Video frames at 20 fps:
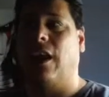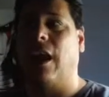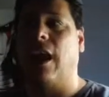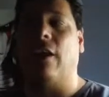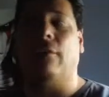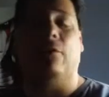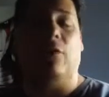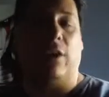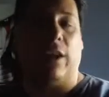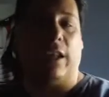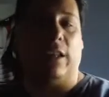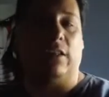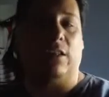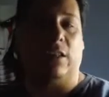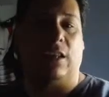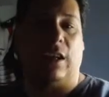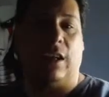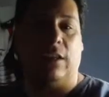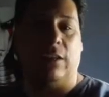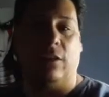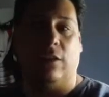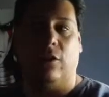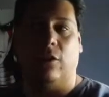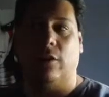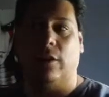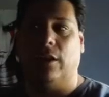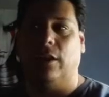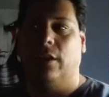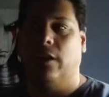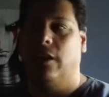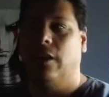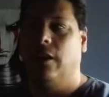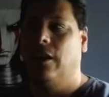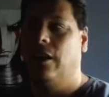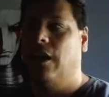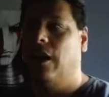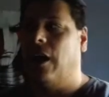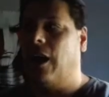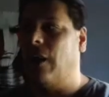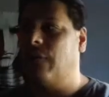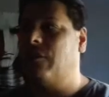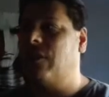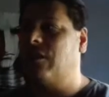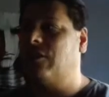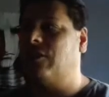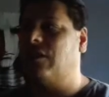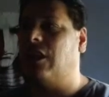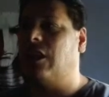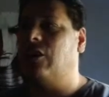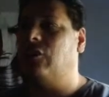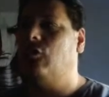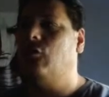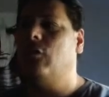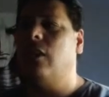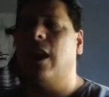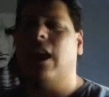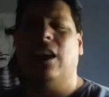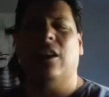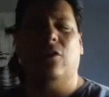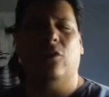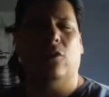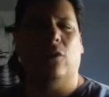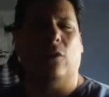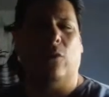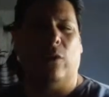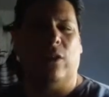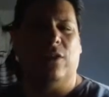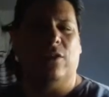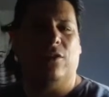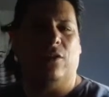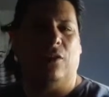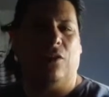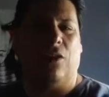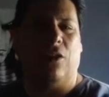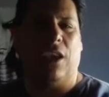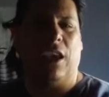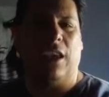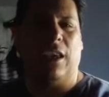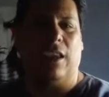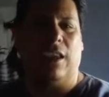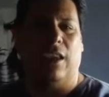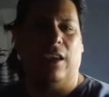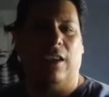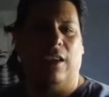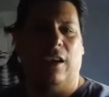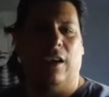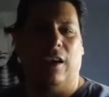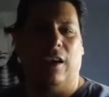have their hands tied to do it. I'm not saying you can't do an original thing